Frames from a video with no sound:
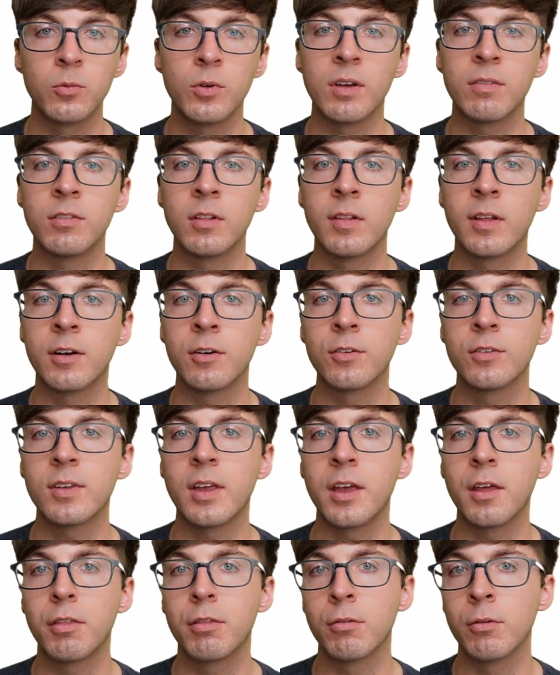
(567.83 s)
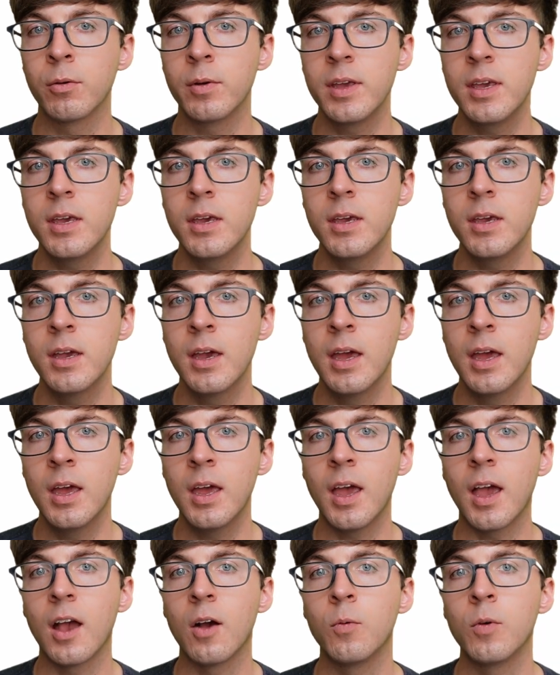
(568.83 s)
We have the letters A through E,
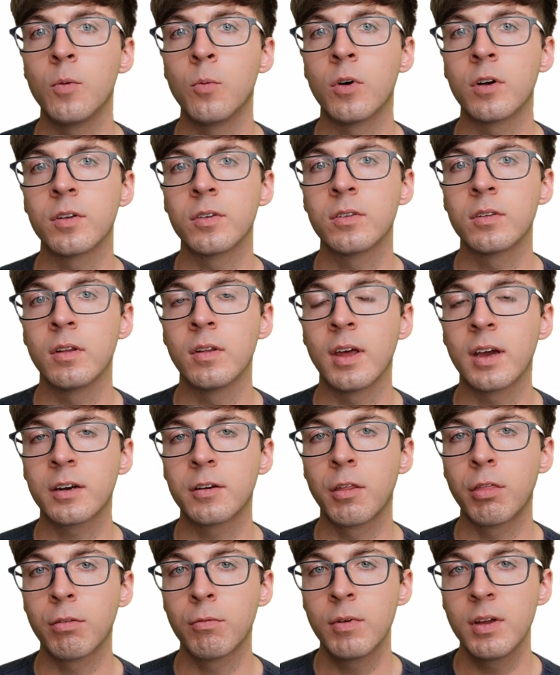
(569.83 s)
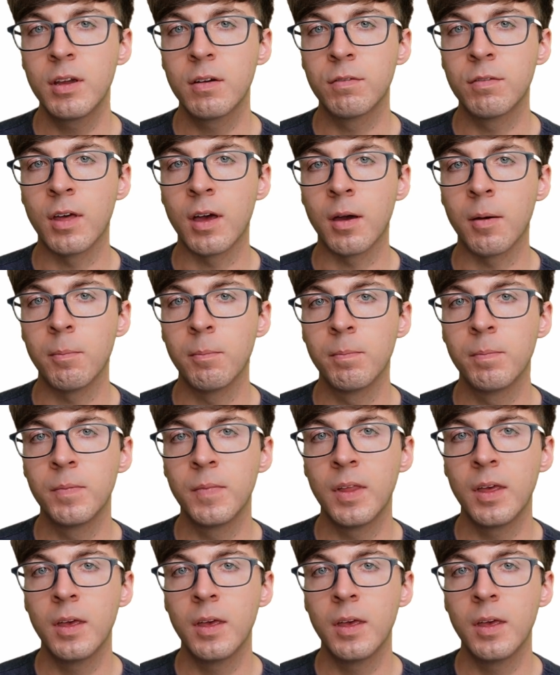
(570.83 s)
and we want to select three of them,